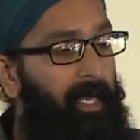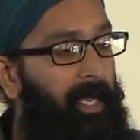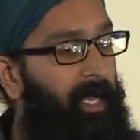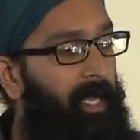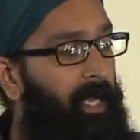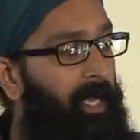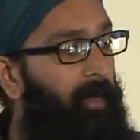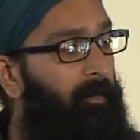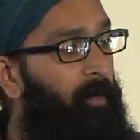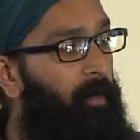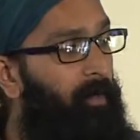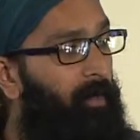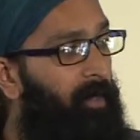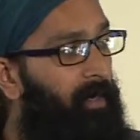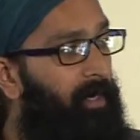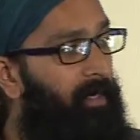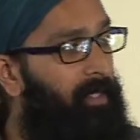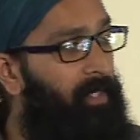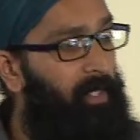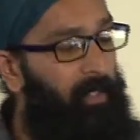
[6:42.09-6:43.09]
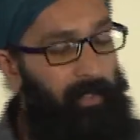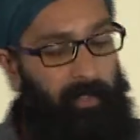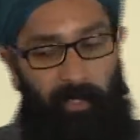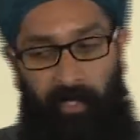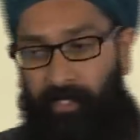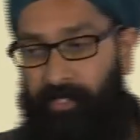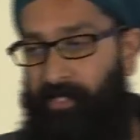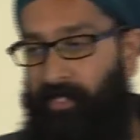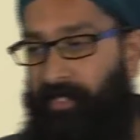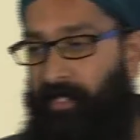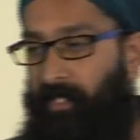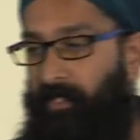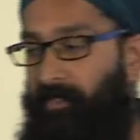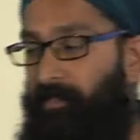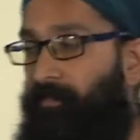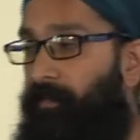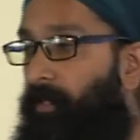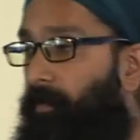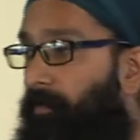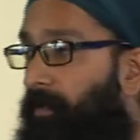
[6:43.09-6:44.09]
or, larger scale
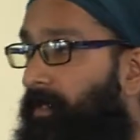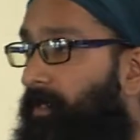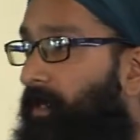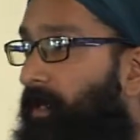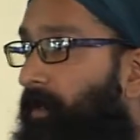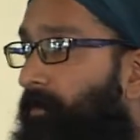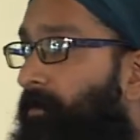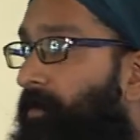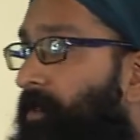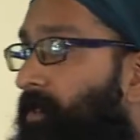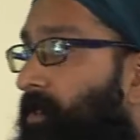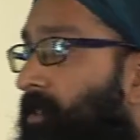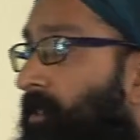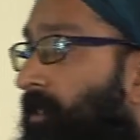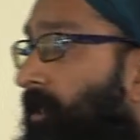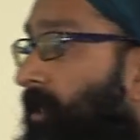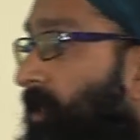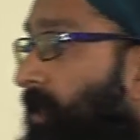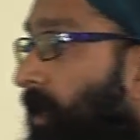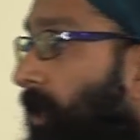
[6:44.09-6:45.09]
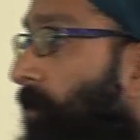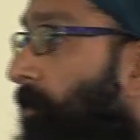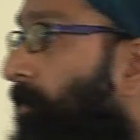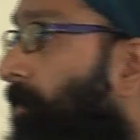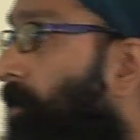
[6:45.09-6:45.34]
development operations like Yelp